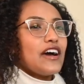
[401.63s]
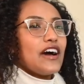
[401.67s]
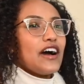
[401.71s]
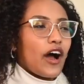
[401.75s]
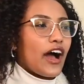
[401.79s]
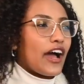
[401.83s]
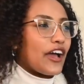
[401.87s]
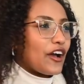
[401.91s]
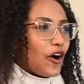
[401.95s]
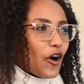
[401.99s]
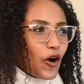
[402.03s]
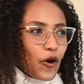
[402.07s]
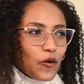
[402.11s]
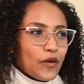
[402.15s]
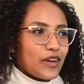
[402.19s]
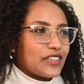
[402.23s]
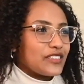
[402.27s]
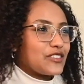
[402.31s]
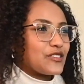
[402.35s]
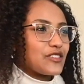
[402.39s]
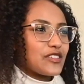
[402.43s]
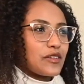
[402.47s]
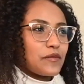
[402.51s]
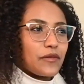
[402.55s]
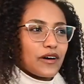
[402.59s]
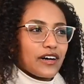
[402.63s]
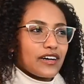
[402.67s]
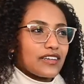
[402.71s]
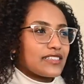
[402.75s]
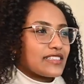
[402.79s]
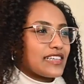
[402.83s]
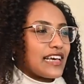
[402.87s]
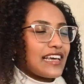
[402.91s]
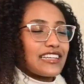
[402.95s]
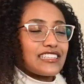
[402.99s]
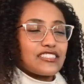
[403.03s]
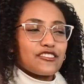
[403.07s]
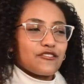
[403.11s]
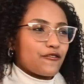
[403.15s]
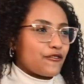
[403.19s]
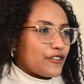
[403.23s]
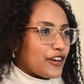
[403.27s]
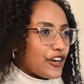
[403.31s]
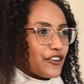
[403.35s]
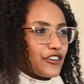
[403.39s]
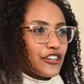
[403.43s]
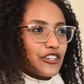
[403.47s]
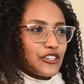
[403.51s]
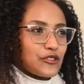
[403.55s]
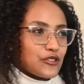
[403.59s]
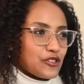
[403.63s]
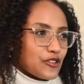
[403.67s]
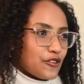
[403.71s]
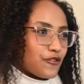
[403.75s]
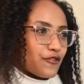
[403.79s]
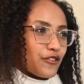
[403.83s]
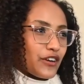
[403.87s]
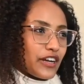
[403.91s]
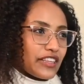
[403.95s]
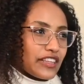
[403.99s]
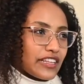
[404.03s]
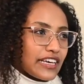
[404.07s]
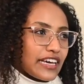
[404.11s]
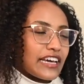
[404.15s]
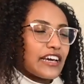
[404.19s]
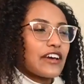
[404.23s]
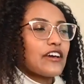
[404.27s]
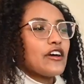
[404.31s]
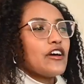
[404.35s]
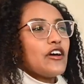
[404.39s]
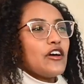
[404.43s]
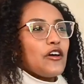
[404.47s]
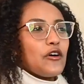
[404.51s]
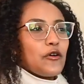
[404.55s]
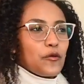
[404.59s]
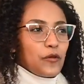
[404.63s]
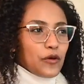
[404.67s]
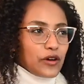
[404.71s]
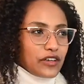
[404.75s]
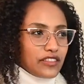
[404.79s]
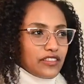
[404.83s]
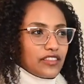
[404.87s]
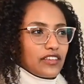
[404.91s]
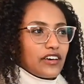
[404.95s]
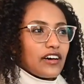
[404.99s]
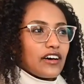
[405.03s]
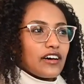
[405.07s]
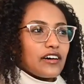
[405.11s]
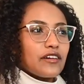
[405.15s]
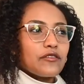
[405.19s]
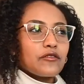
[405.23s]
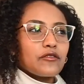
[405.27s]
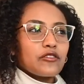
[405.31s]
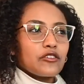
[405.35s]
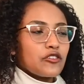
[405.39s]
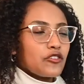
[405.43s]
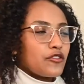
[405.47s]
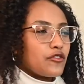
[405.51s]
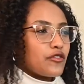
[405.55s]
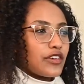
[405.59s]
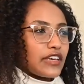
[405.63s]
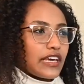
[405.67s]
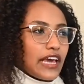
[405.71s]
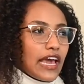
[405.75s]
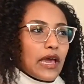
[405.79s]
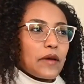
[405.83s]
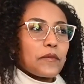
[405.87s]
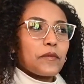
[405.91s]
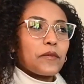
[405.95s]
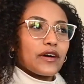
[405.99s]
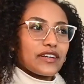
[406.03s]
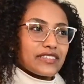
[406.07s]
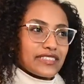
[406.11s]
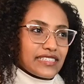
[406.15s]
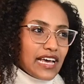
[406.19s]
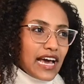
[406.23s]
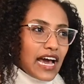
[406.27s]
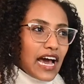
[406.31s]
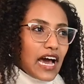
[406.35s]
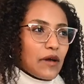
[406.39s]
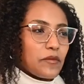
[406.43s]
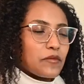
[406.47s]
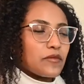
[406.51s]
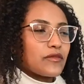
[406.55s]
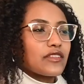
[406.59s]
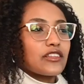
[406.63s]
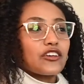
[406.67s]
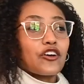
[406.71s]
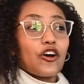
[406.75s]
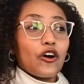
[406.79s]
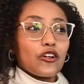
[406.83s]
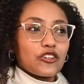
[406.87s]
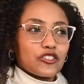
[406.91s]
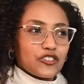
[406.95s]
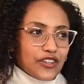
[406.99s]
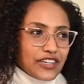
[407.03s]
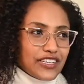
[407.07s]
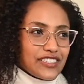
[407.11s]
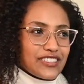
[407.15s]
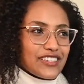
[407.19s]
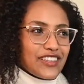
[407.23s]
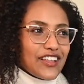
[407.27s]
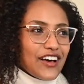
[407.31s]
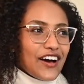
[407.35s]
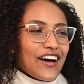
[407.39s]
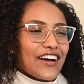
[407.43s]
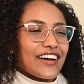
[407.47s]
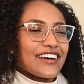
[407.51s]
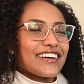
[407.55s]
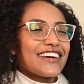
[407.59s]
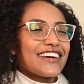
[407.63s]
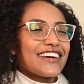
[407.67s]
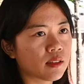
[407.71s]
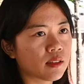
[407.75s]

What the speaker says: I always use a bus, and it's very user-friendly with the UVA bus app called Translock.